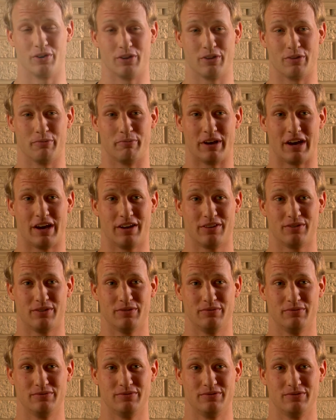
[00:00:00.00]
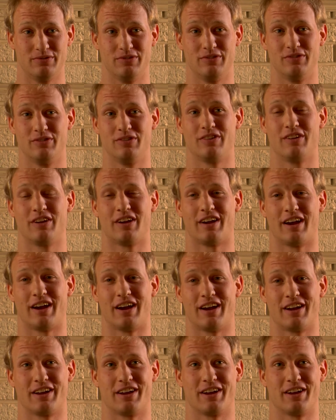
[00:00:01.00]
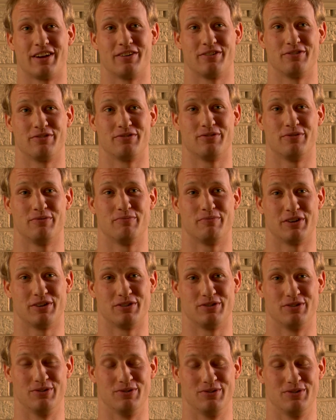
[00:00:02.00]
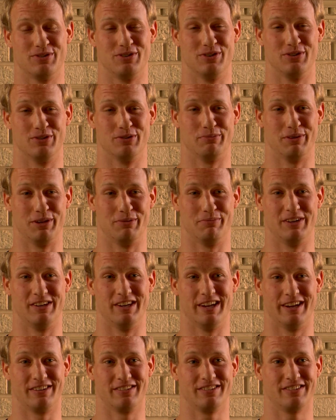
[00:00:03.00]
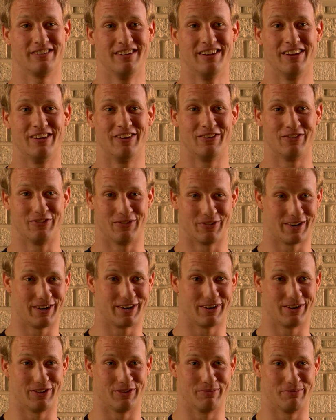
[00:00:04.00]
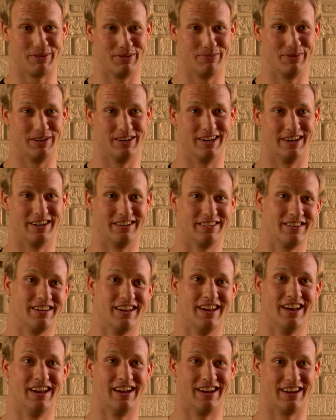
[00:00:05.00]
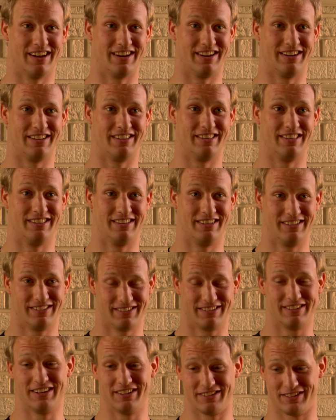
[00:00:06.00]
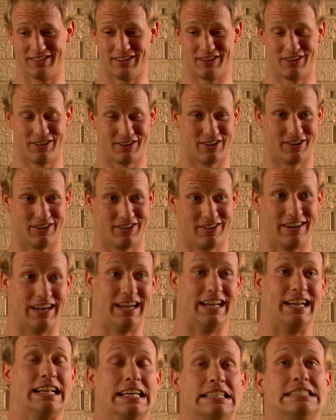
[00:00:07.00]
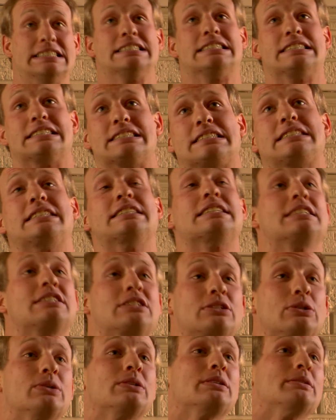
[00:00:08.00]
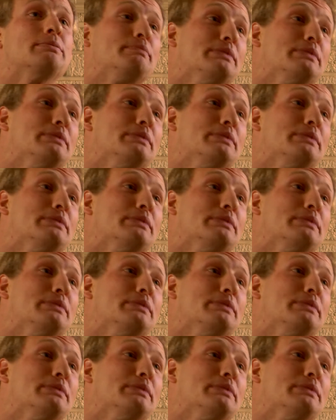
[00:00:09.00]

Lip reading: to the bathroom, I have my students do the pee-pee dance, what I call the pee-pee dance. And it's the 3rd grade, I gotta go to the